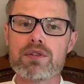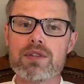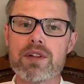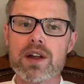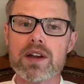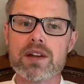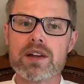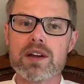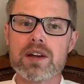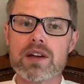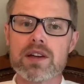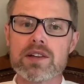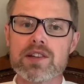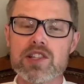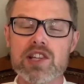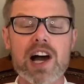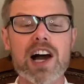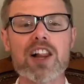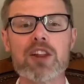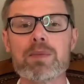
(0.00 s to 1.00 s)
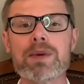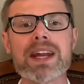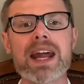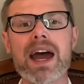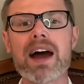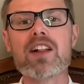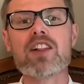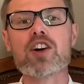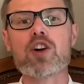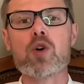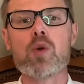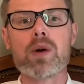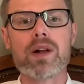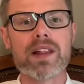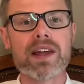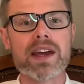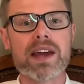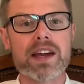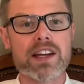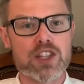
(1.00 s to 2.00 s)
that Solomon
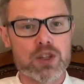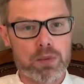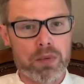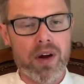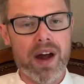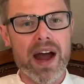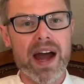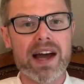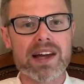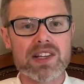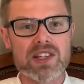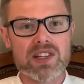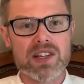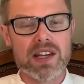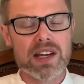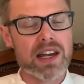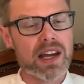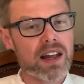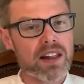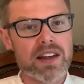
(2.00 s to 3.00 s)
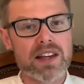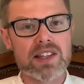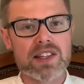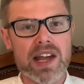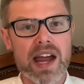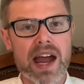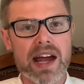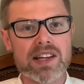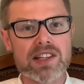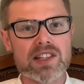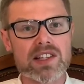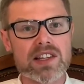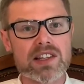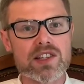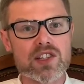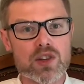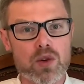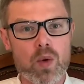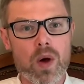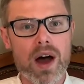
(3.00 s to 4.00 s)
eloquently expressed in
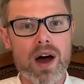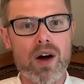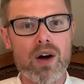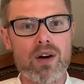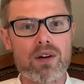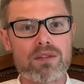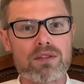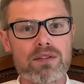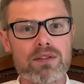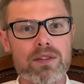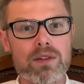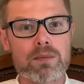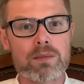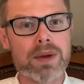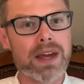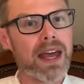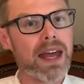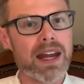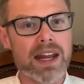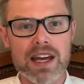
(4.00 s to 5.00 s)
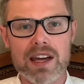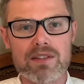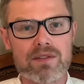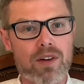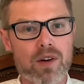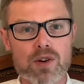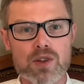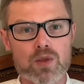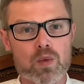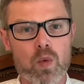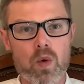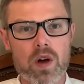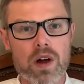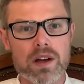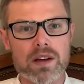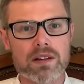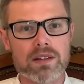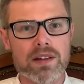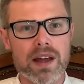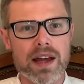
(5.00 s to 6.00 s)
Ecclesiastes 12, beginning in verse
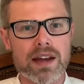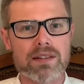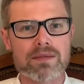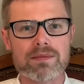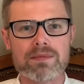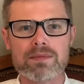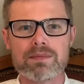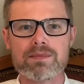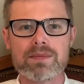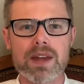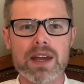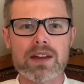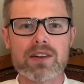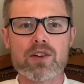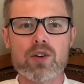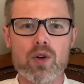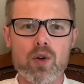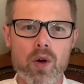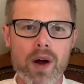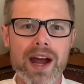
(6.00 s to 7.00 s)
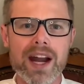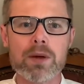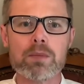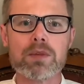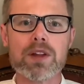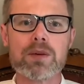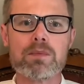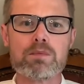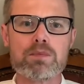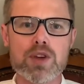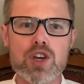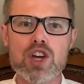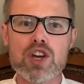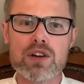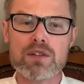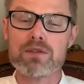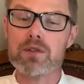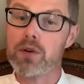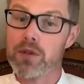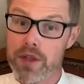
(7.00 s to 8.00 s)
1. That incredibly
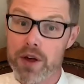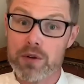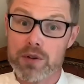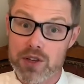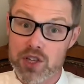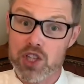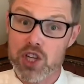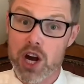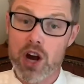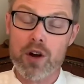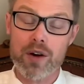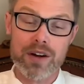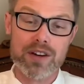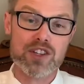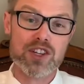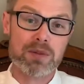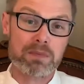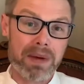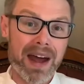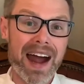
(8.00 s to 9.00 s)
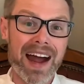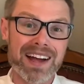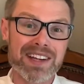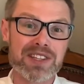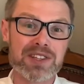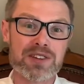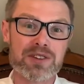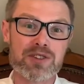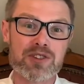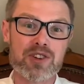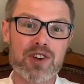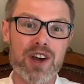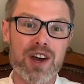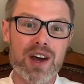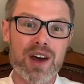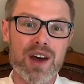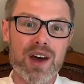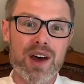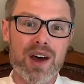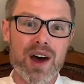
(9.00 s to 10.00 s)
beautiful, though discouraging, passage
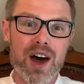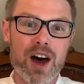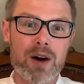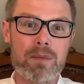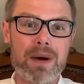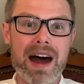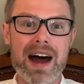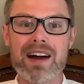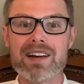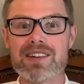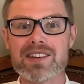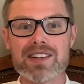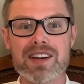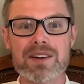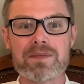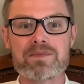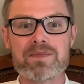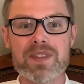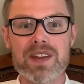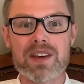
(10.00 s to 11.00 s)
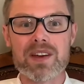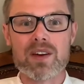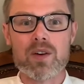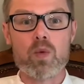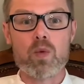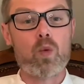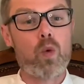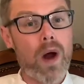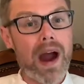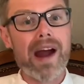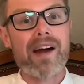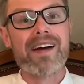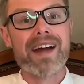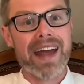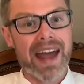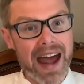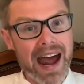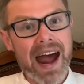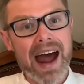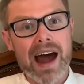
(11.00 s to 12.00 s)
about um,
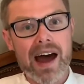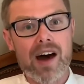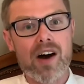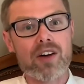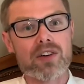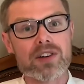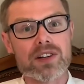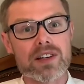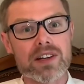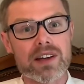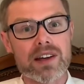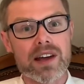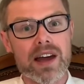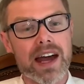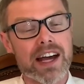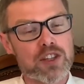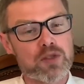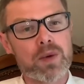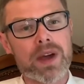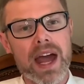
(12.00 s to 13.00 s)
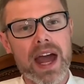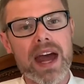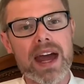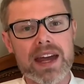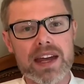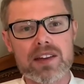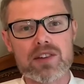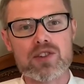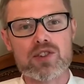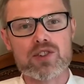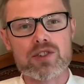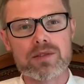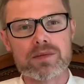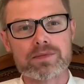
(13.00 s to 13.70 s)
wearing out as we age.